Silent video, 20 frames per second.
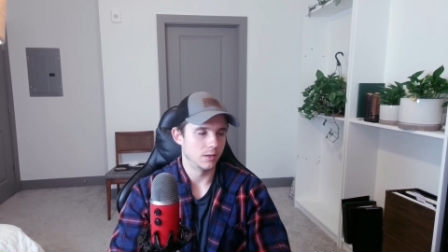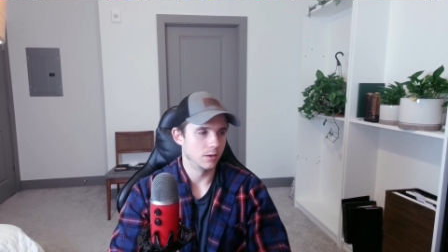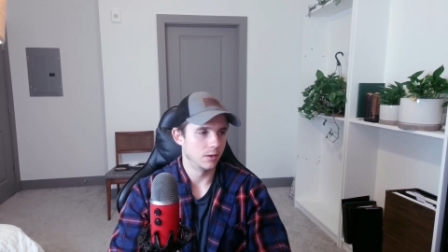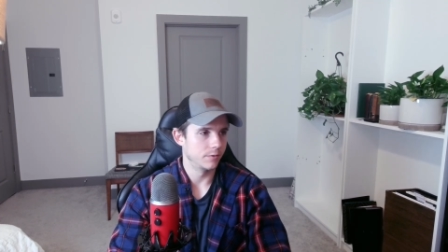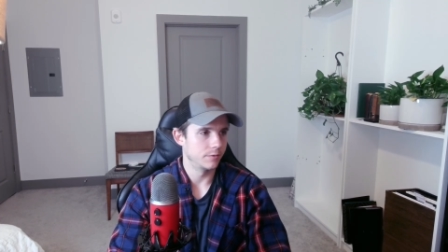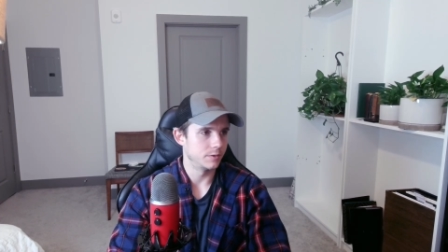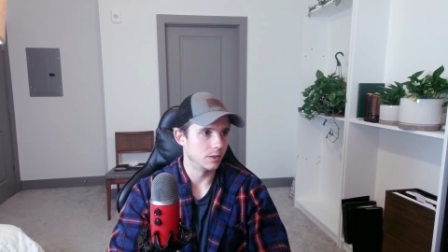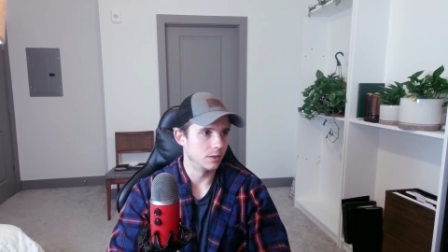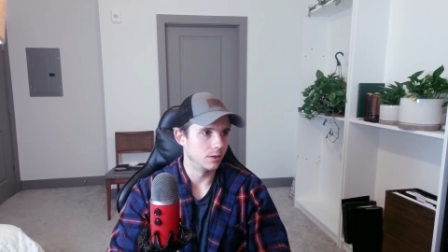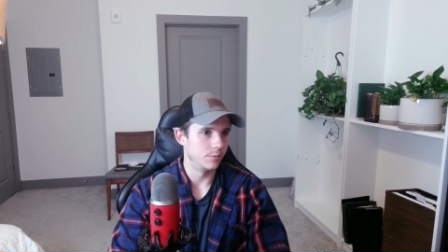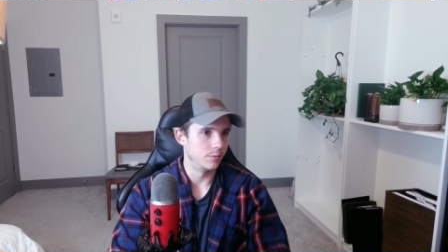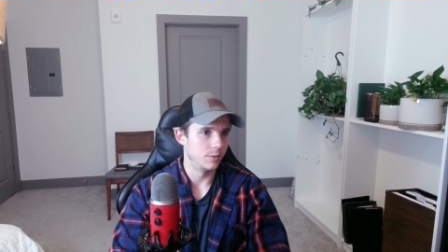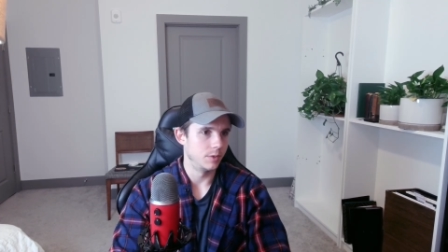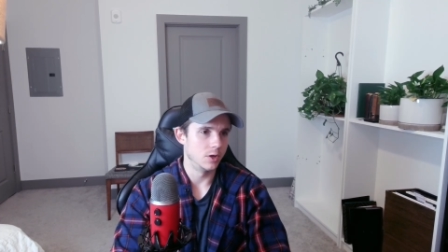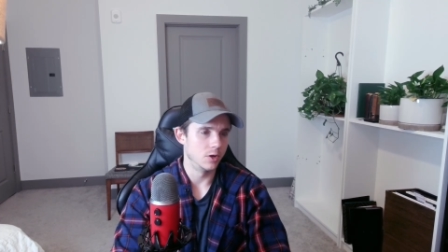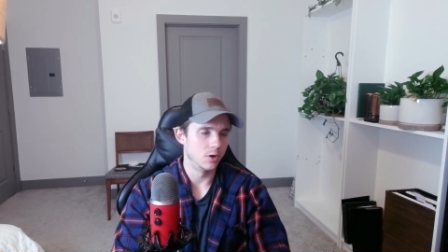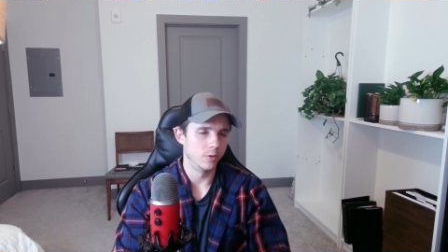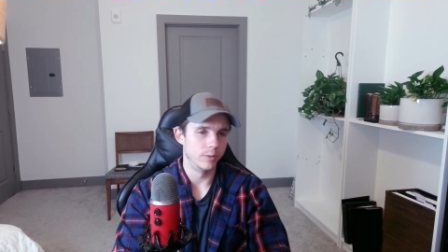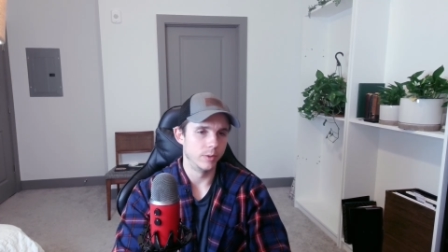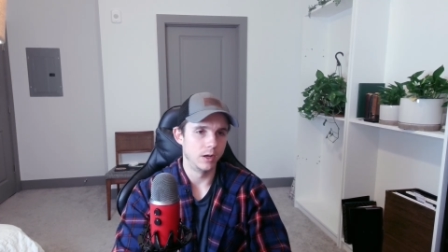I'd love to
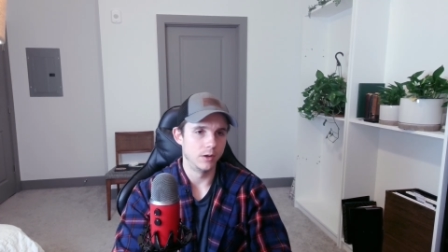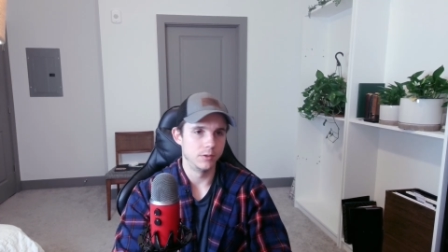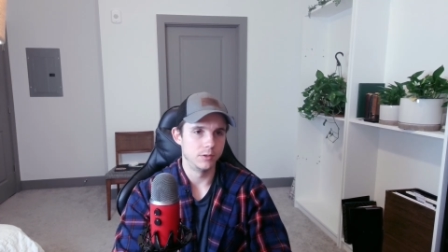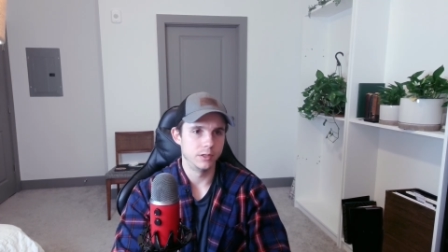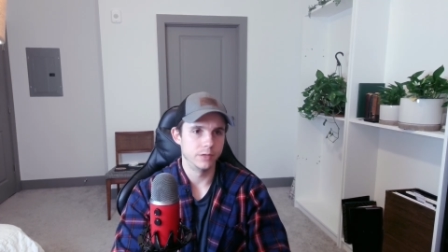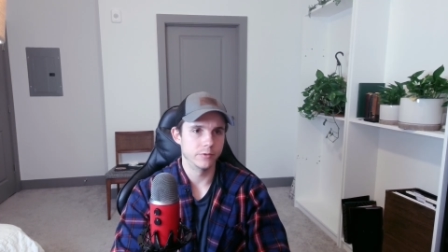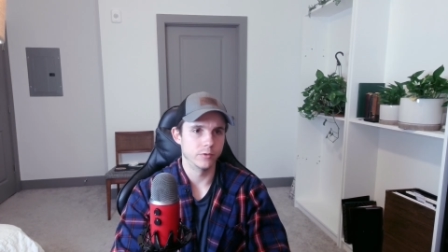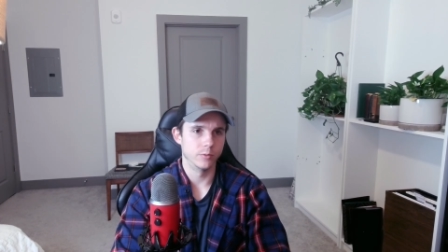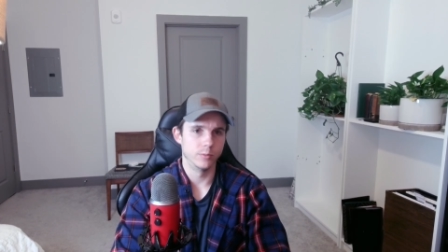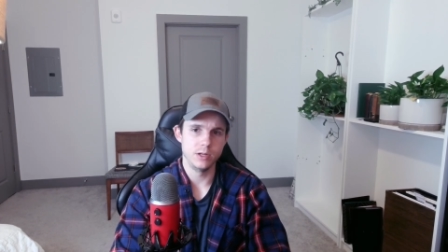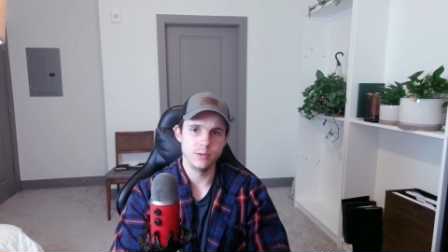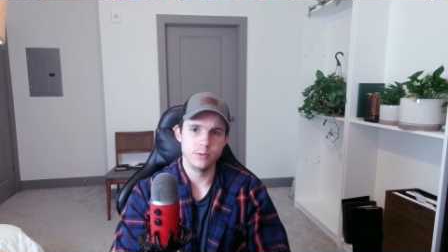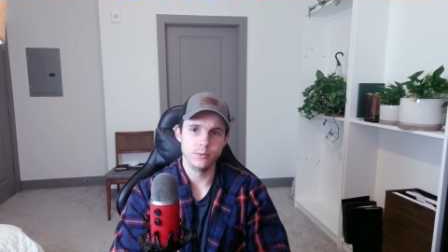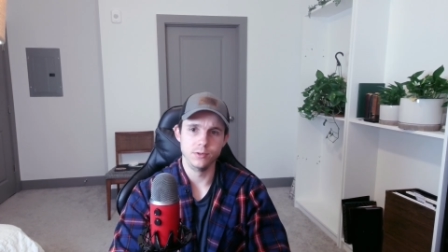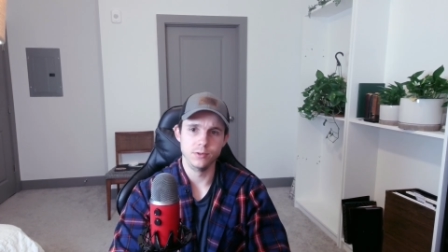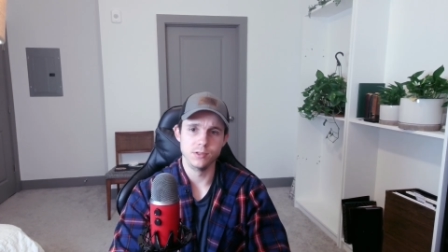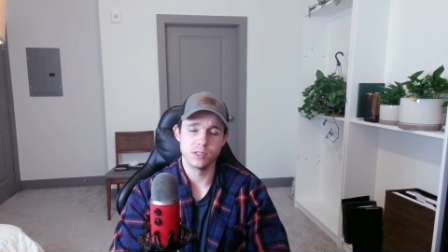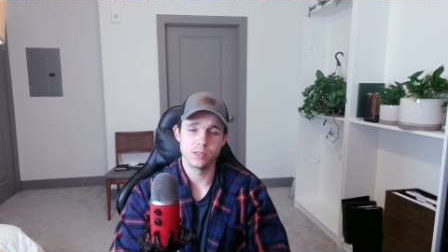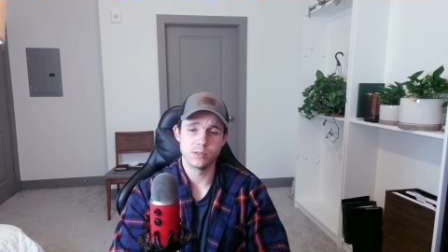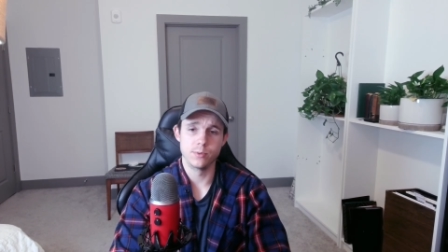hear about different
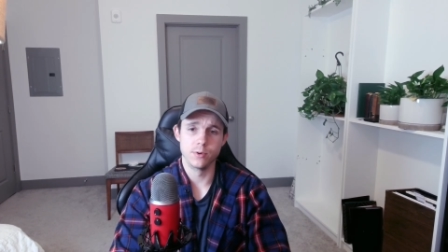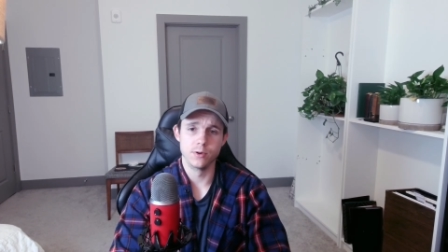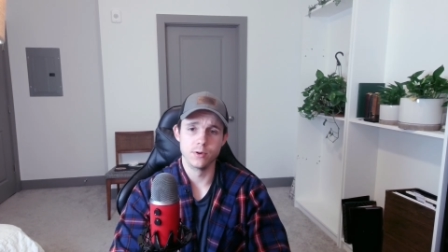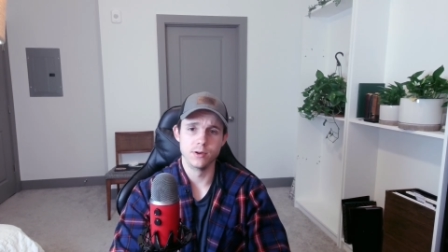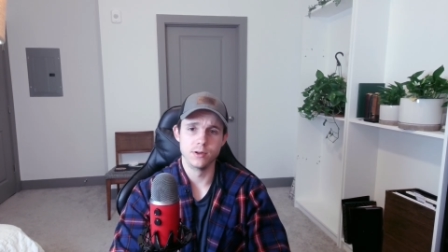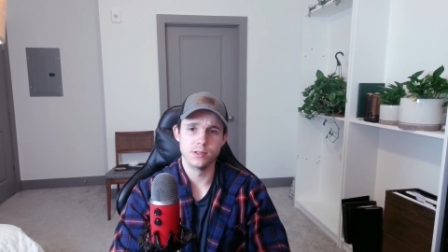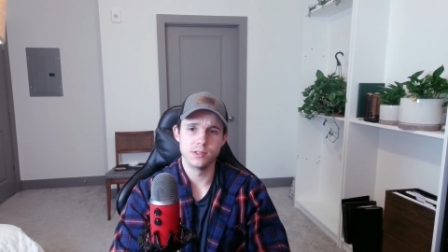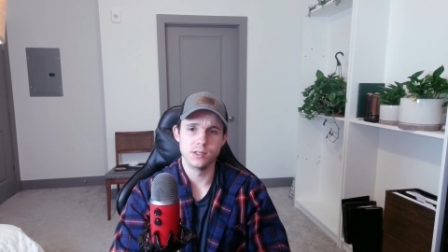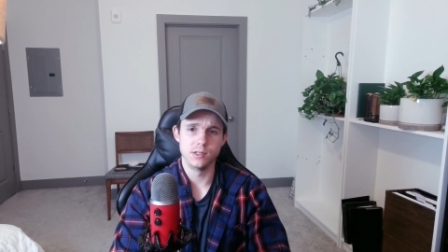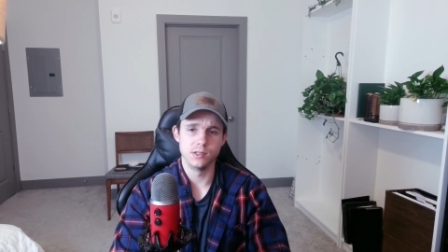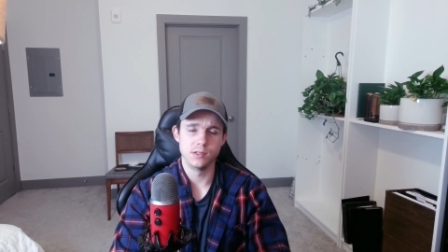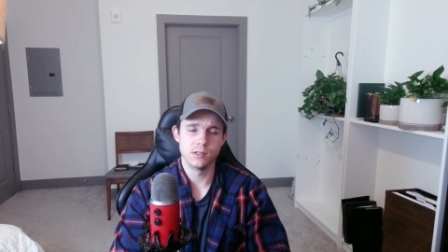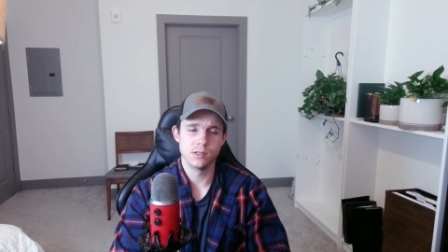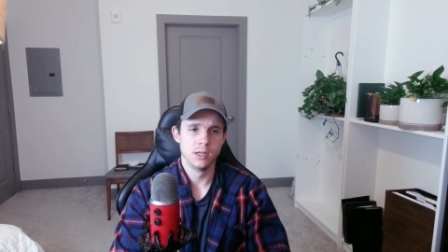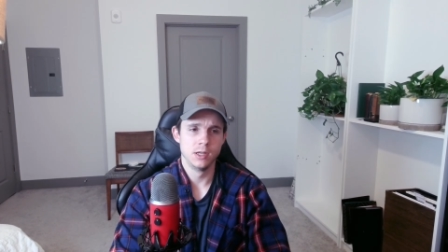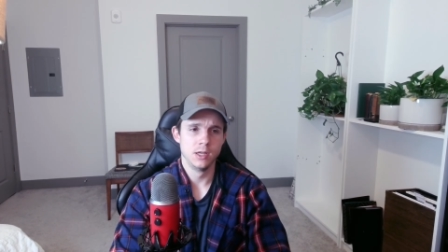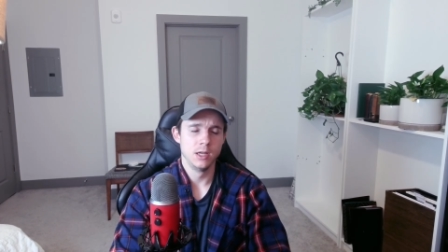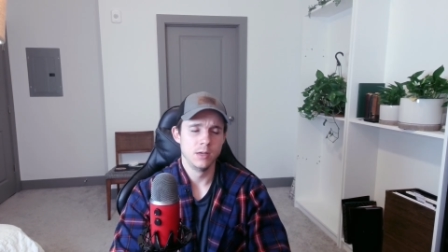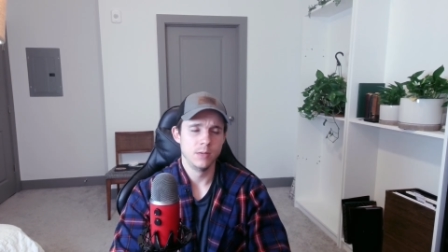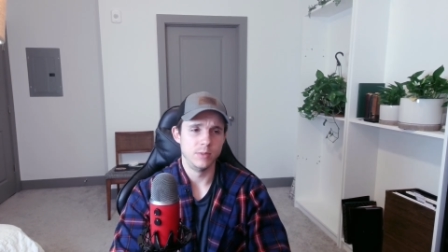people's experiences,